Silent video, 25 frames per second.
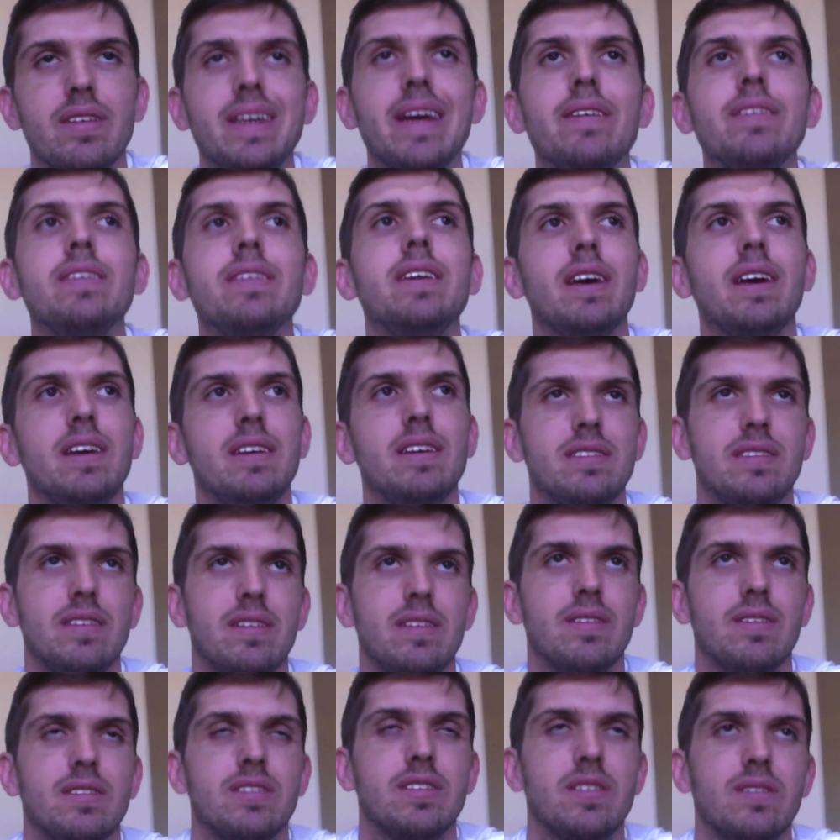Now, yes,
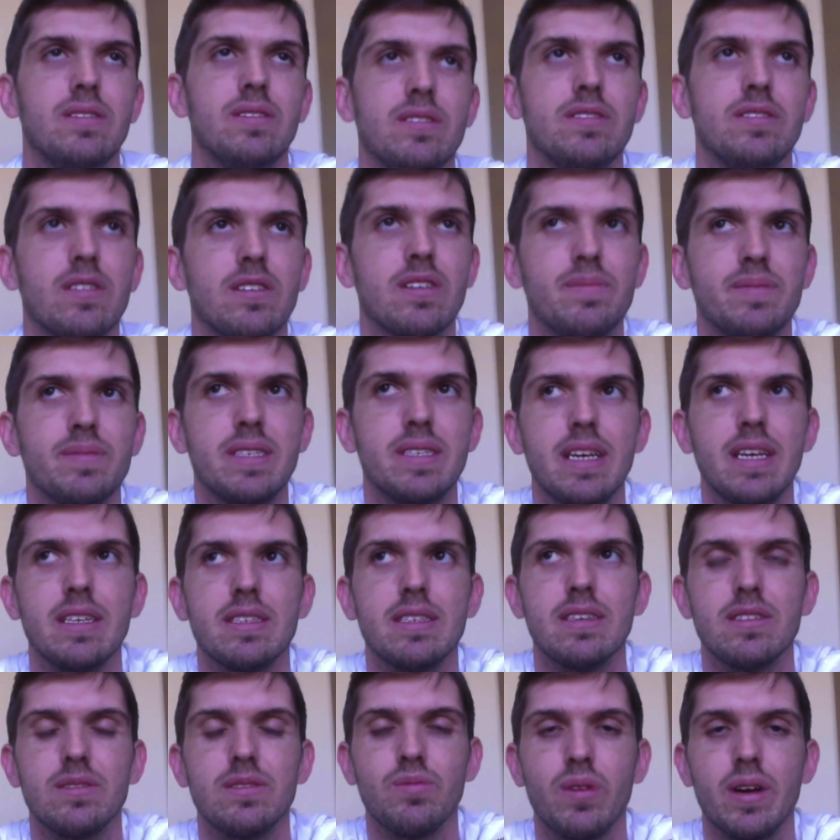there are certain
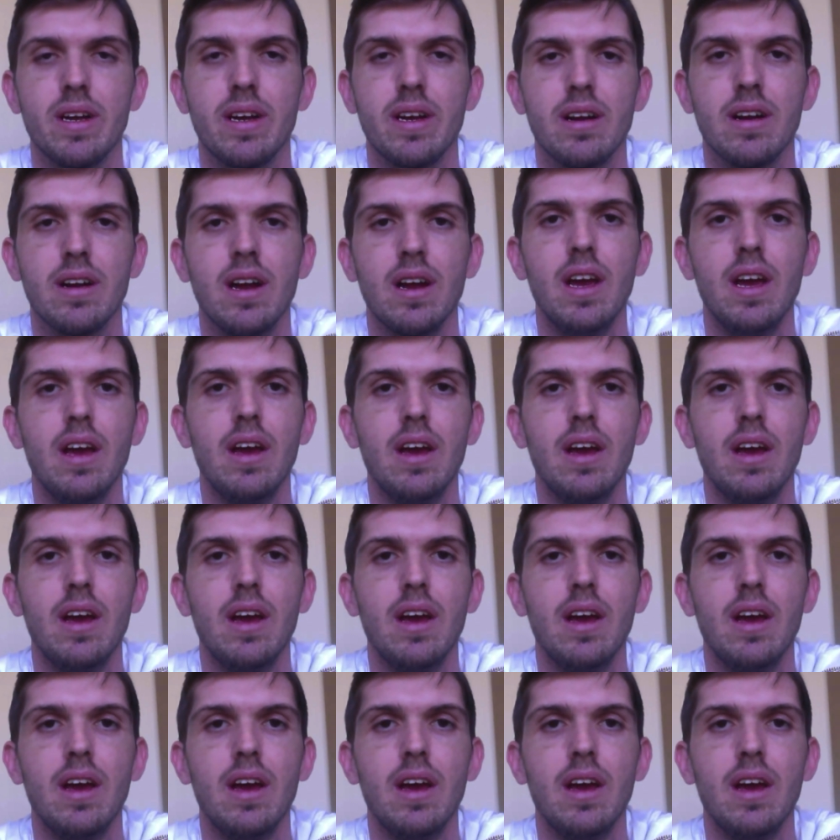circumstances where